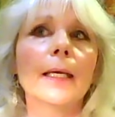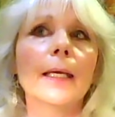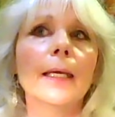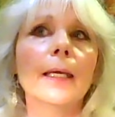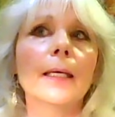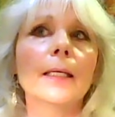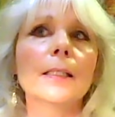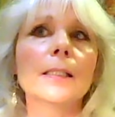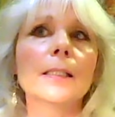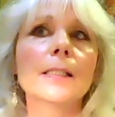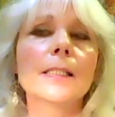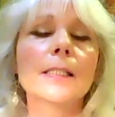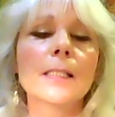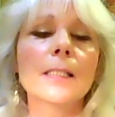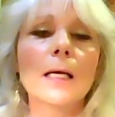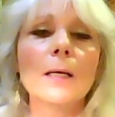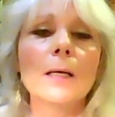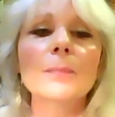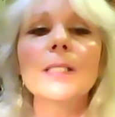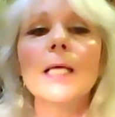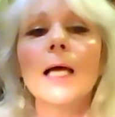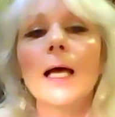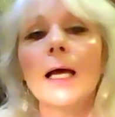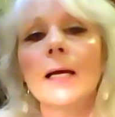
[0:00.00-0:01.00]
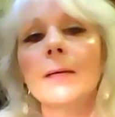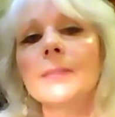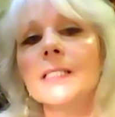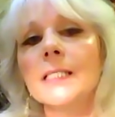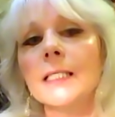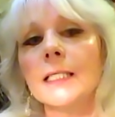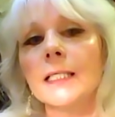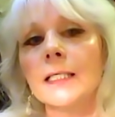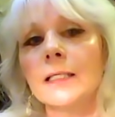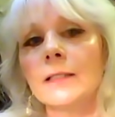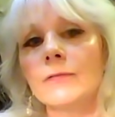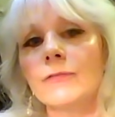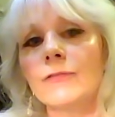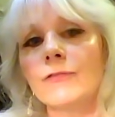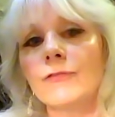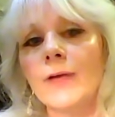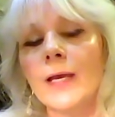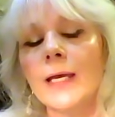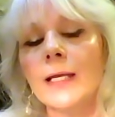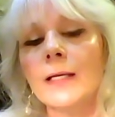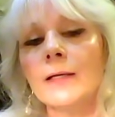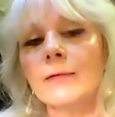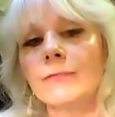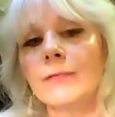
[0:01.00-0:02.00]
Sometimes it can
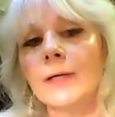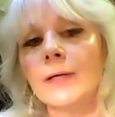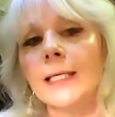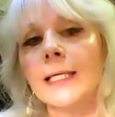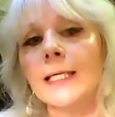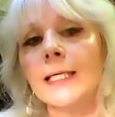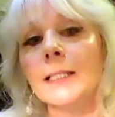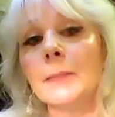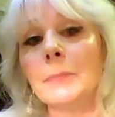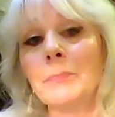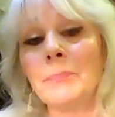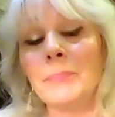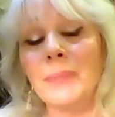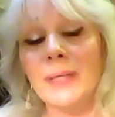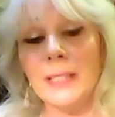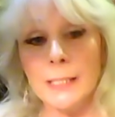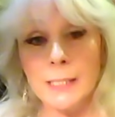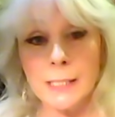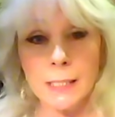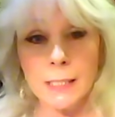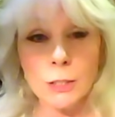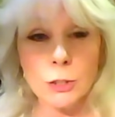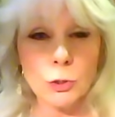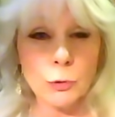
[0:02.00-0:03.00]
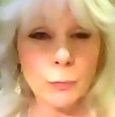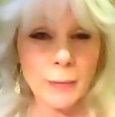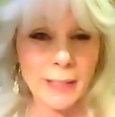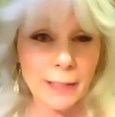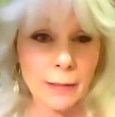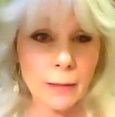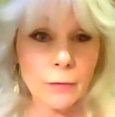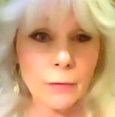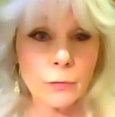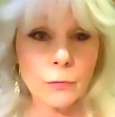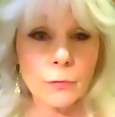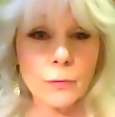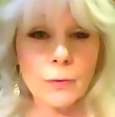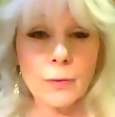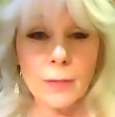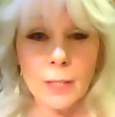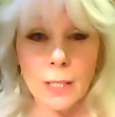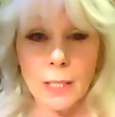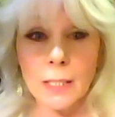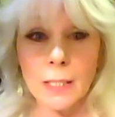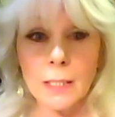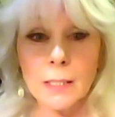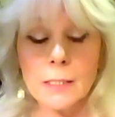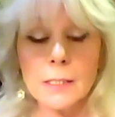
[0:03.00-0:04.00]
fade if I get busy doing other
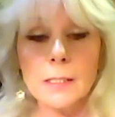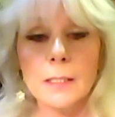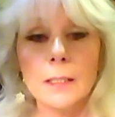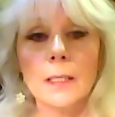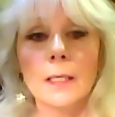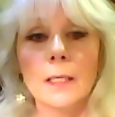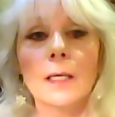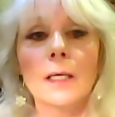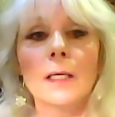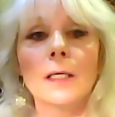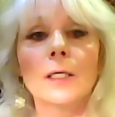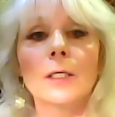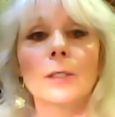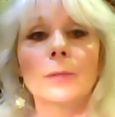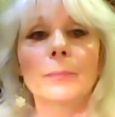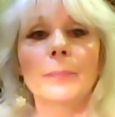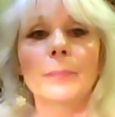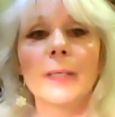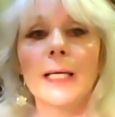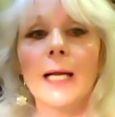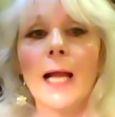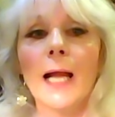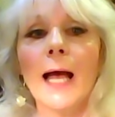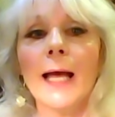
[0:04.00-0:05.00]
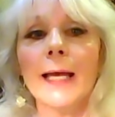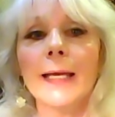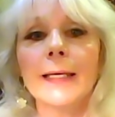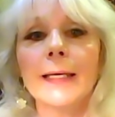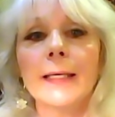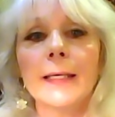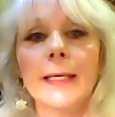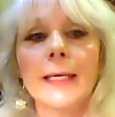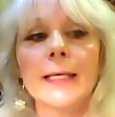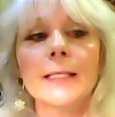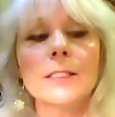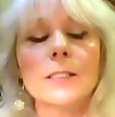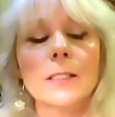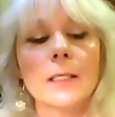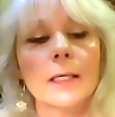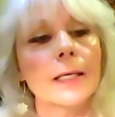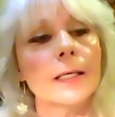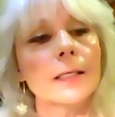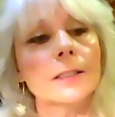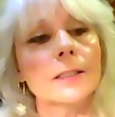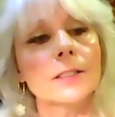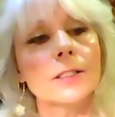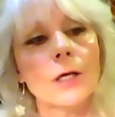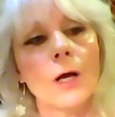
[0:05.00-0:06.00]
things, but
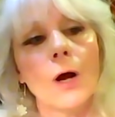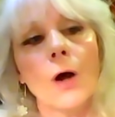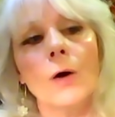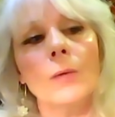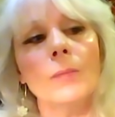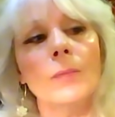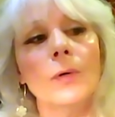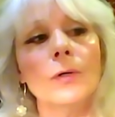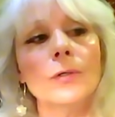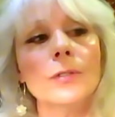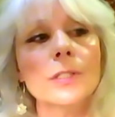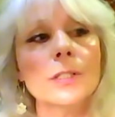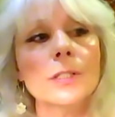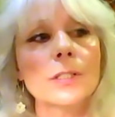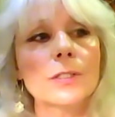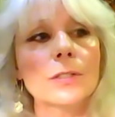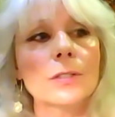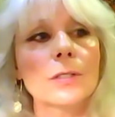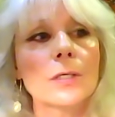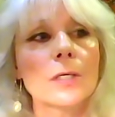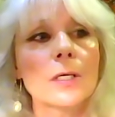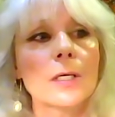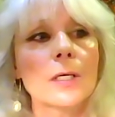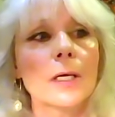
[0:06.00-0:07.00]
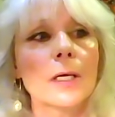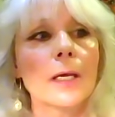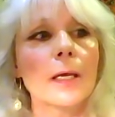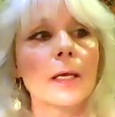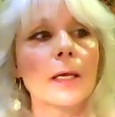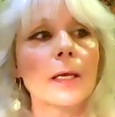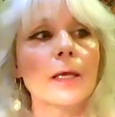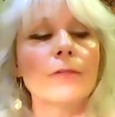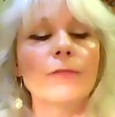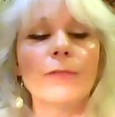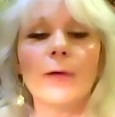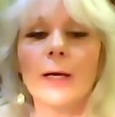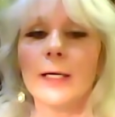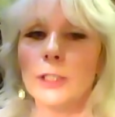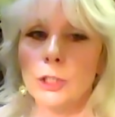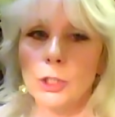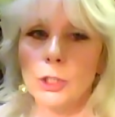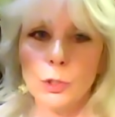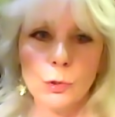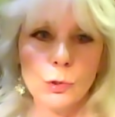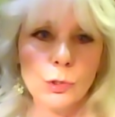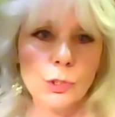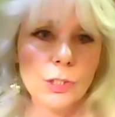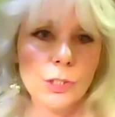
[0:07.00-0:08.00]
it's almost, if I
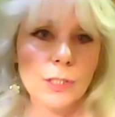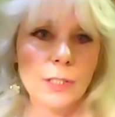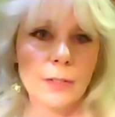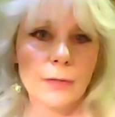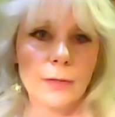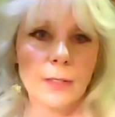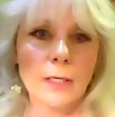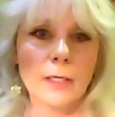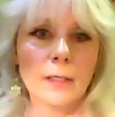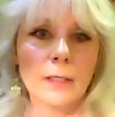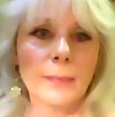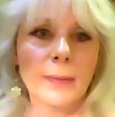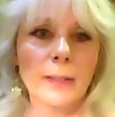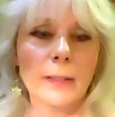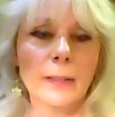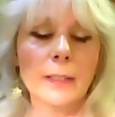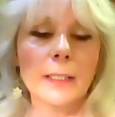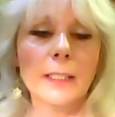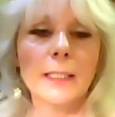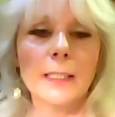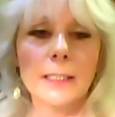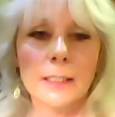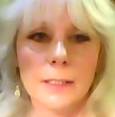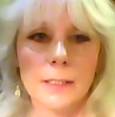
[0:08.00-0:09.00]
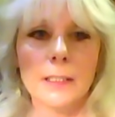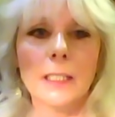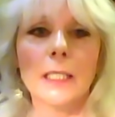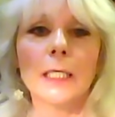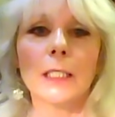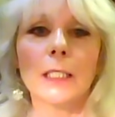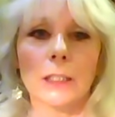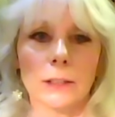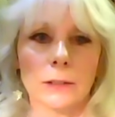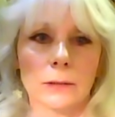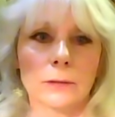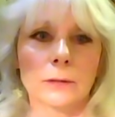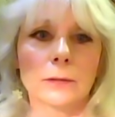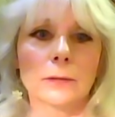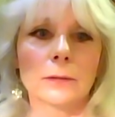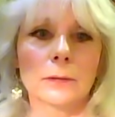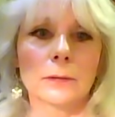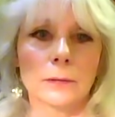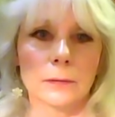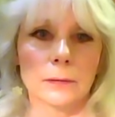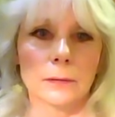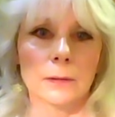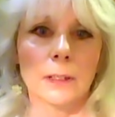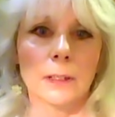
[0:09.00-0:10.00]
choose to think about it, it's there.
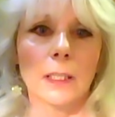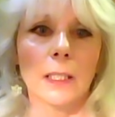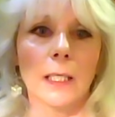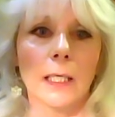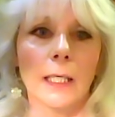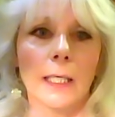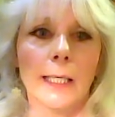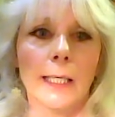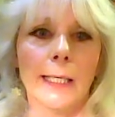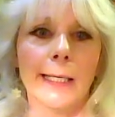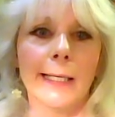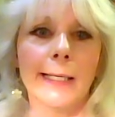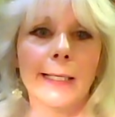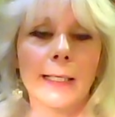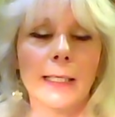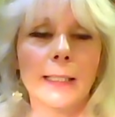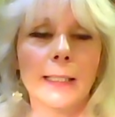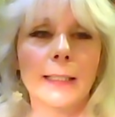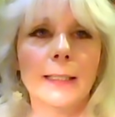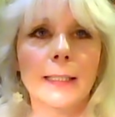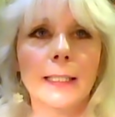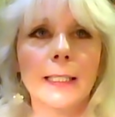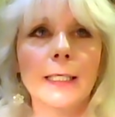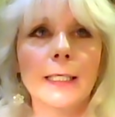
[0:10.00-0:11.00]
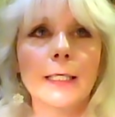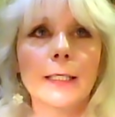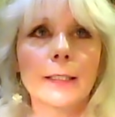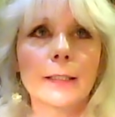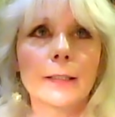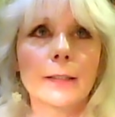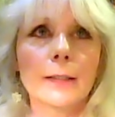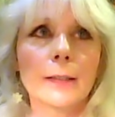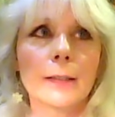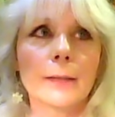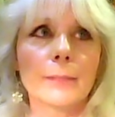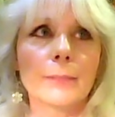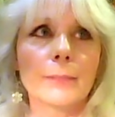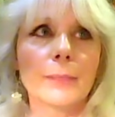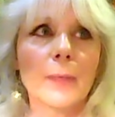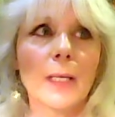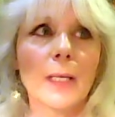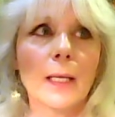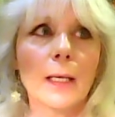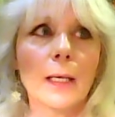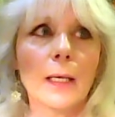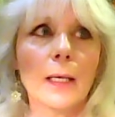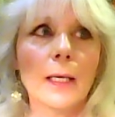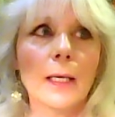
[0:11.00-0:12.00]
Okay. And I think
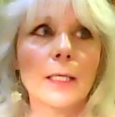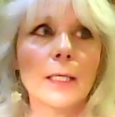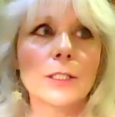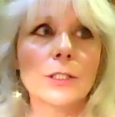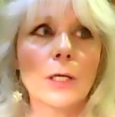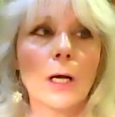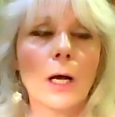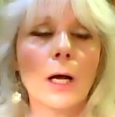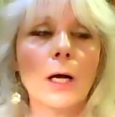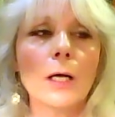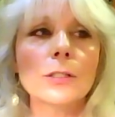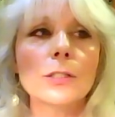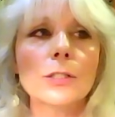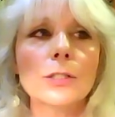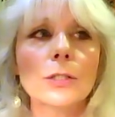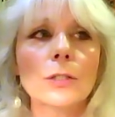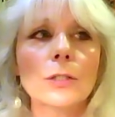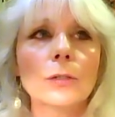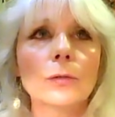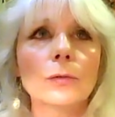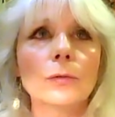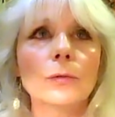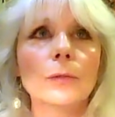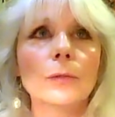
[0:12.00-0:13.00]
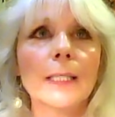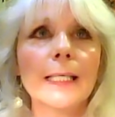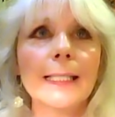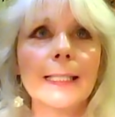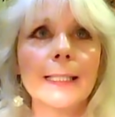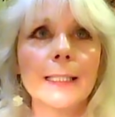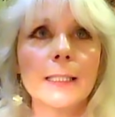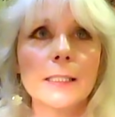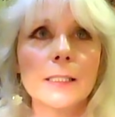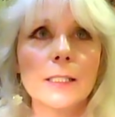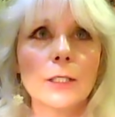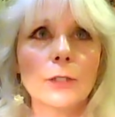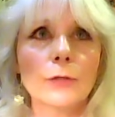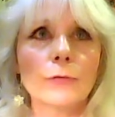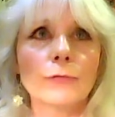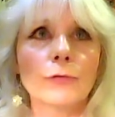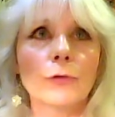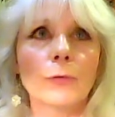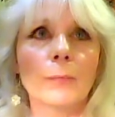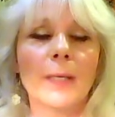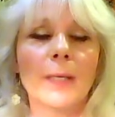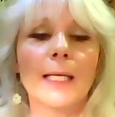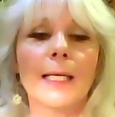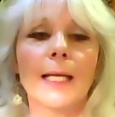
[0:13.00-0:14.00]
it's also easier
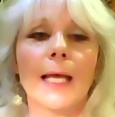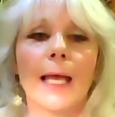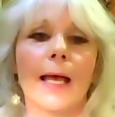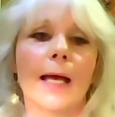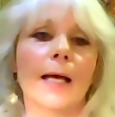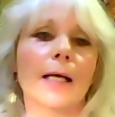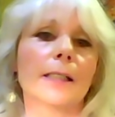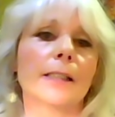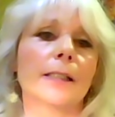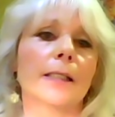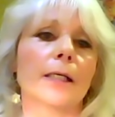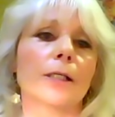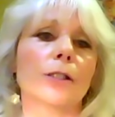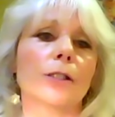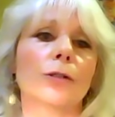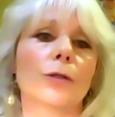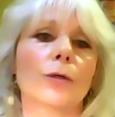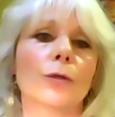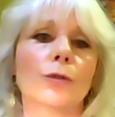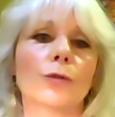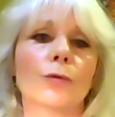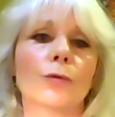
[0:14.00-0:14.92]
for me to access those